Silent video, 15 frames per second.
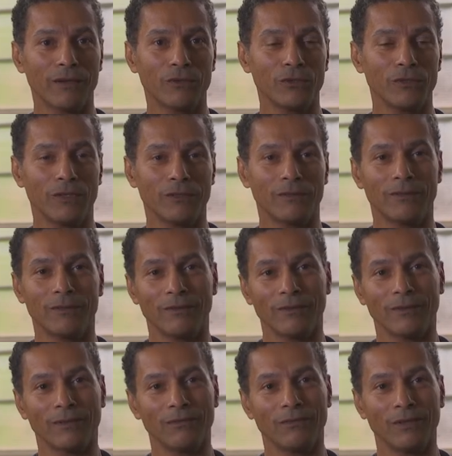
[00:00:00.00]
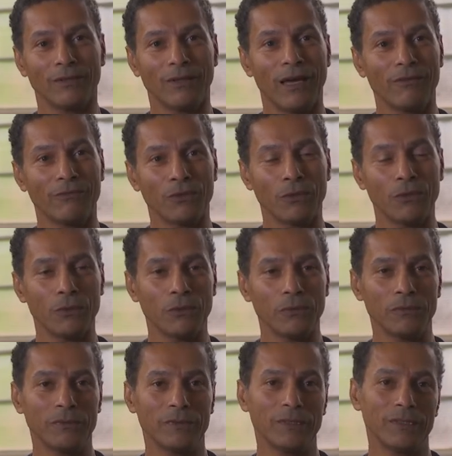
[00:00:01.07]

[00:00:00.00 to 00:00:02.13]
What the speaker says: I could not even have a go.